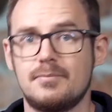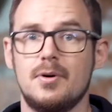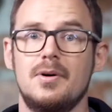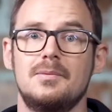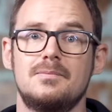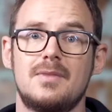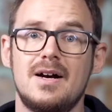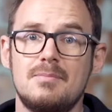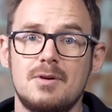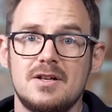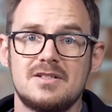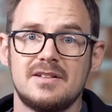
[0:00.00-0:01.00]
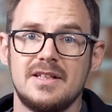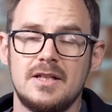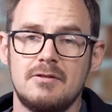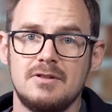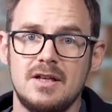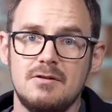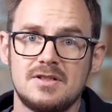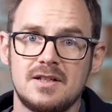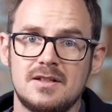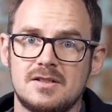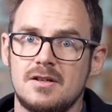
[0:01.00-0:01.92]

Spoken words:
But I personally don't use it,